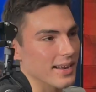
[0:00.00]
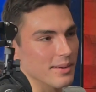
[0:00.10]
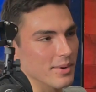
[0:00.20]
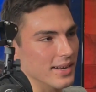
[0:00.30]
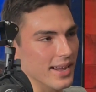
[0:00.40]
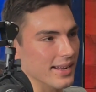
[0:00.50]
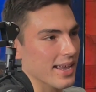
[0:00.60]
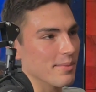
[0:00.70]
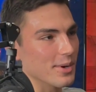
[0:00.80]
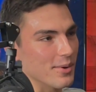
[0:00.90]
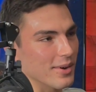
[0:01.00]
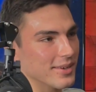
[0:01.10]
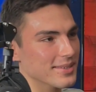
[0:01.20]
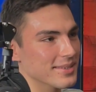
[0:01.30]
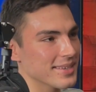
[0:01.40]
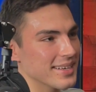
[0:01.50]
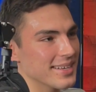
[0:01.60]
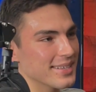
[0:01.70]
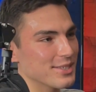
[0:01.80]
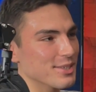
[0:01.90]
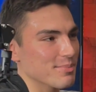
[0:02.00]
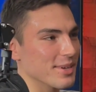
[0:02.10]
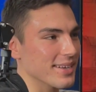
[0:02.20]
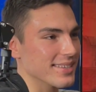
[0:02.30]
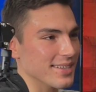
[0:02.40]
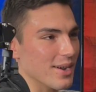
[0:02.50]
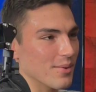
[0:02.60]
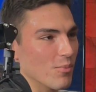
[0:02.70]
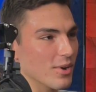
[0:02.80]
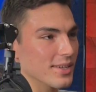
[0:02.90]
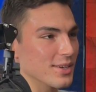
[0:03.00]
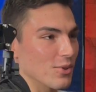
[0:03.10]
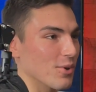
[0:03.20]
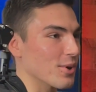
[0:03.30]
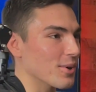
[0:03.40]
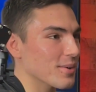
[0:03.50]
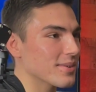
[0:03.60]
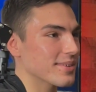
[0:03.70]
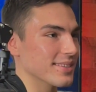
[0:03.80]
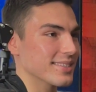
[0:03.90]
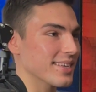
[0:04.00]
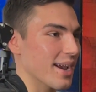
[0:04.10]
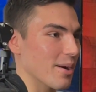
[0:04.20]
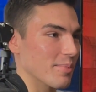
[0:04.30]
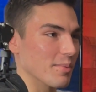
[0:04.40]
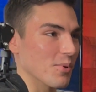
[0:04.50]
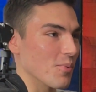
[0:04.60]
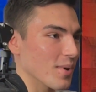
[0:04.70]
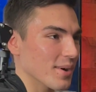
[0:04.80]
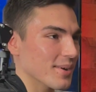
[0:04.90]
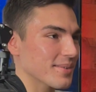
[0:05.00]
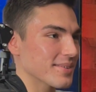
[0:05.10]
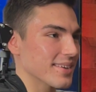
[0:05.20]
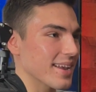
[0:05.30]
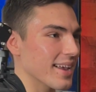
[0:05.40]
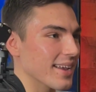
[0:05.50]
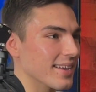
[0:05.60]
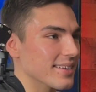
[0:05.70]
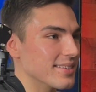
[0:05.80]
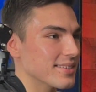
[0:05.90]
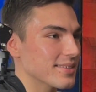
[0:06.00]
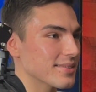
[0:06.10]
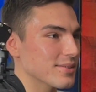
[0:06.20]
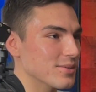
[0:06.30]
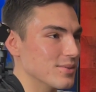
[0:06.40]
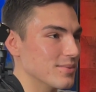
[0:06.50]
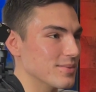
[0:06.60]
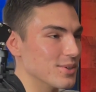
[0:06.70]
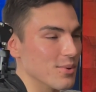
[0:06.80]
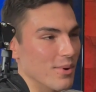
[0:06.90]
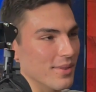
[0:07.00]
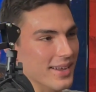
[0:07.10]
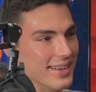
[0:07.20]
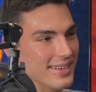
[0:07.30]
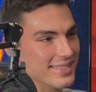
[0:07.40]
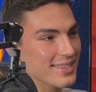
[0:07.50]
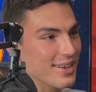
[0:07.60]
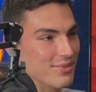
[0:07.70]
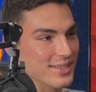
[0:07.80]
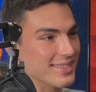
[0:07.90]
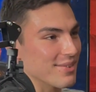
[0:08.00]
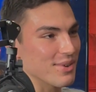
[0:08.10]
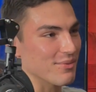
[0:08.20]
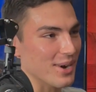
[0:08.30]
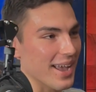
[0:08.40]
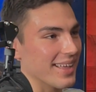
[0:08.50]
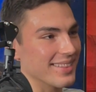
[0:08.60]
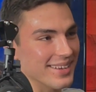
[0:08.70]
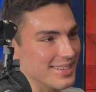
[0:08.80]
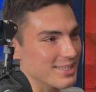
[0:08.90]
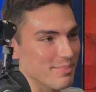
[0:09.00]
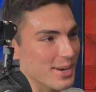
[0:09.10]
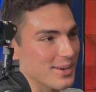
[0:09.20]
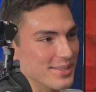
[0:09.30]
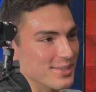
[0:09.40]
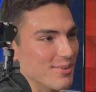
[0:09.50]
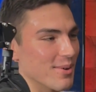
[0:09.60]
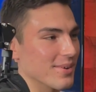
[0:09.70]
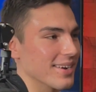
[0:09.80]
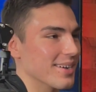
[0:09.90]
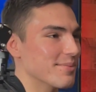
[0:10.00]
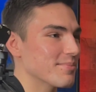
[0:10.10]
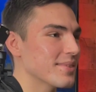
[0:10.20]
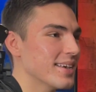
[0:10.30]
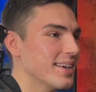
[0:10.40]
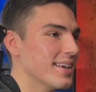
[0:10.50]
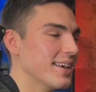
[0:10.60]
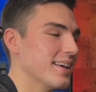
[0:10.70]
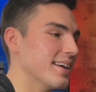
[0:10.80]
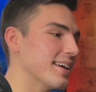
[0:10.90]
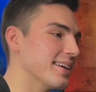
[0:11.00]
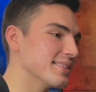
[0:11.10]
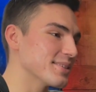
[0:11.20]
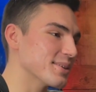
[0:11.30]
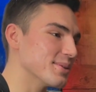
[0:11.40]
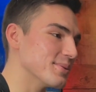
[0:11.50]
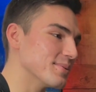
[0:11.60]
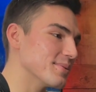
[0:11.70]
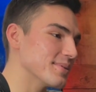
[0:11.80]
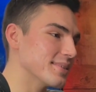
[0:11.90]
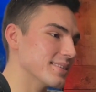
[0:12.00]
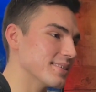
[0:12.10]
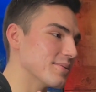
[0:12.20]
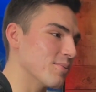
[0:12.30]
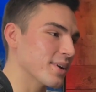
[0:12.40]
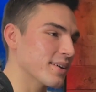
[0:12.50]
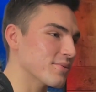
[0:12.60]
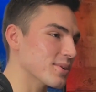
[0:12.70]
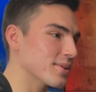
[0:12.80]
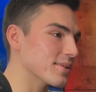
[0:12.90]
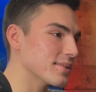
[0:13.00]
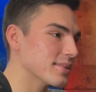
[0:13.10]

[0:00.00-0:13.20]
anybody I came across, just because I wanted to learn and see how people were and do all that kind of stuff, because I've never had that experience growing up. And so whenever